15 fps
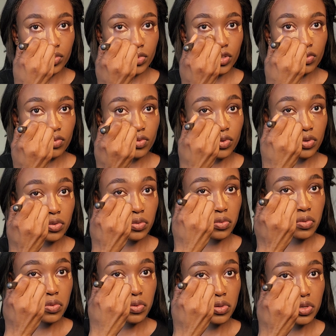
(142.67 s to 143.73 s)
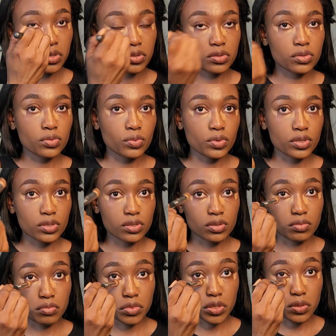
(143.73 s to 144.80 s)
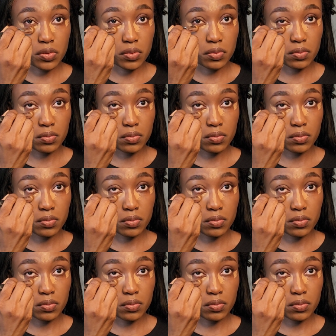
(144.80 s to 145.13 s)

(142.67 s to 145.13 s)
before you go in towards the middle.